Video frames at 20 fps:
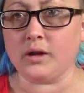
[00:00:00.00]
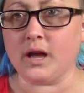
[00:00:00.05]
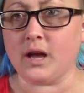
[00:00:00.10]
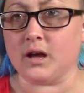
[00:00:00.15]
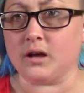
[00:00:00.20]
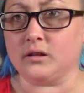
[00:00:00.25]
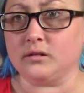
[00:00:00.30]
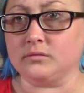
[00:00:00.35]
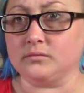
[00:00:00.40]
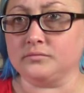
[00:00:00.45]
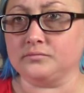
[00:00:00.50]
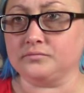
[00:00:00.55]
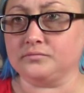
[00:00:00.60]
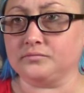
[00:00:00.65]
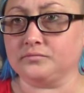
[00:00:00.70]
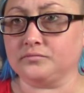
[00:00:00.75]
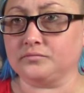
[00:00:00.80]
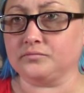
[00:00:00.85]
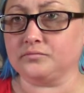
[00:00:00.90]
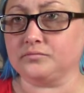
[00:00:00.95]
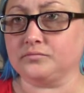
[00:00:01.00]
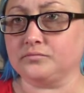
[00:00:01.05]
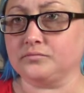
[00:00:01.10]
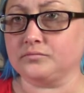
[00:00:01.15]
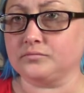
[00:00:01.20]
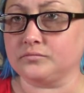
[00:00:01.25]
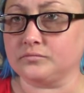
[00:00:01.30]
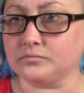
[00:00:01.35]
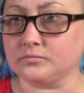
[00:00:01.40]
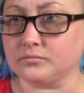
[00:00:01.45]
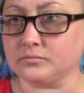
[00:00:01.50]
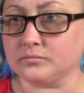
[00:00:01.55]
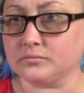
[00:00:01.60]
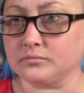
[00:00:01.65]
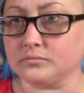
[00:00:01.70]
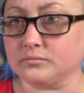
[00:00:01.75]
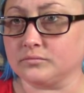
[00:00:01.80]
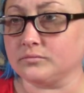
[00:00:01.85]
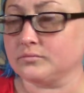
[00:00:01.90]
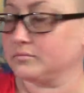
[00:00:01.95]

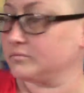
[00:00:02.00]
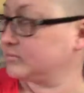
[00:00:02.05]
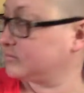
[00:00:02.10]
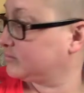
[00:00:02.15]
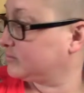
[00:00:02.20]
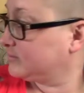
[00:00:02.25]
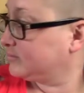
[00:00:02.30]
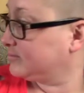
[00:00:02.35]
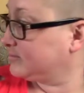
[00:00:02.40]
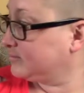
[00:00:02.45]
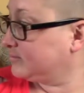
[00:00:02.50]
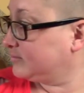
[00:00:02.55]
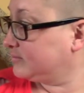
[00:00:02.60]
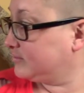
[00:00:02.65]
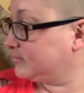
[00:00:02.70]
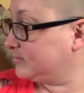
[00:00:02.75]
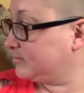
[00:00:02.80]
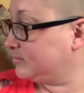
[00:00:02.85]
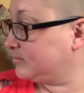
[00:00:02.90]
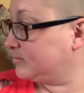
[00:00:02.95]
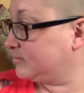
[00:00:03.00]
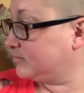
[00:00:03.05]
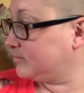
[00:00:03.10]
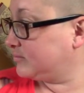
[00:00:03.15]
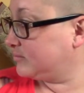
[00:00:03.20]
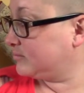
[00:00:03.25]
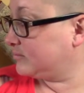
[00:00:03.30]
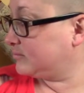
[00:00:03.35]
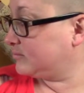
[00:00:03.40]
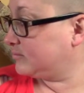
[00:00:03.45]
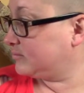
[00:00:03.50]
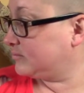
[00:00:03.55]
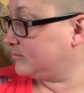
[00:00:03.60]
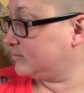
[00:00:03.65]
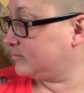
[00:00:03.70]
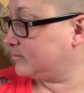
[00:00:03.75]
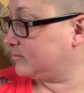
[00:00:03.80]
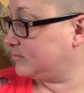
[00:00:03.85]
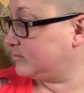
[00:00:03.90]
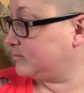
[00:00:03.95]

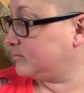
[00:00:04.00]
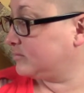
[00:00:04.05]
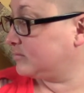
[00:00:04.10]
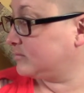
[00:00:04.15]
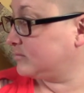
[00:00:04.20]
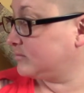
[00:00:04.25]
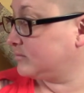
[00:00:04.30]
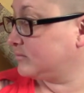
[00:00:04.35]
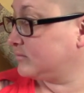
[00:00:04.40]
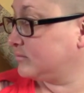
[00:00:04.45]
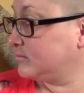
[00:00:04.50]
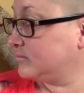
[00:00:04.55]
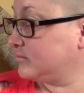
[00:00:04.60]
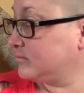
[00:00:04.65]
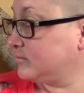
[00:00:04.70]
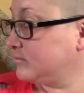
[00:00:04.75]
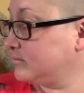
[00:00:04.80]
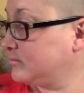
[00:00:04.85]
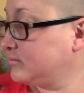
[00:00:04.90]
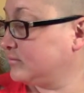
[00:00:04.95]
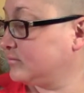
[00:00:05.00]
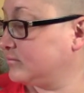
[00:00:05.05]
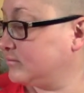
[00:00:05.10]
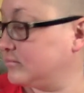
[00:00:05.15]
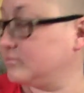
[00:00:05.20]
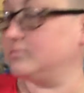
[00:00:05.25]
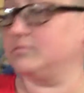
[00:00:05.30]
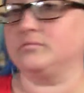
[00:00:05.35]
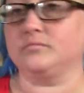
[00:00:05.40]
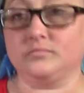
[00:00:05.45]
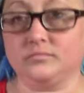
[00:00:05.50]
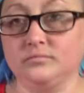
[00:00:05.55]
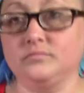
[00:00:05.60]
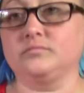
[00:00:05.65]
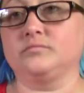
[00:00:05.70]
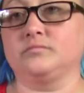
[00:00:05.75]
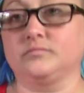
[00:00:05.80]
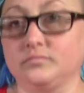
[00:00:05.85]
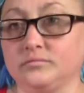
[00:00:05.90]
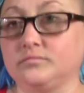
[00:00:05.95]

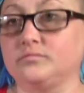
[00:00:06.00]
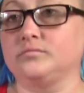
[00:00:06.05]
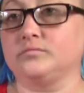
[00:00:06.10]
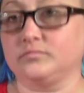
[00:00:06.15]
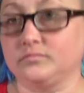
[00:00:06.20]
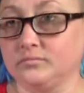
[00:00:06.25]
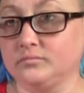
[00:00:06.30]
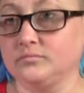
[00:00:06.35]
(silent)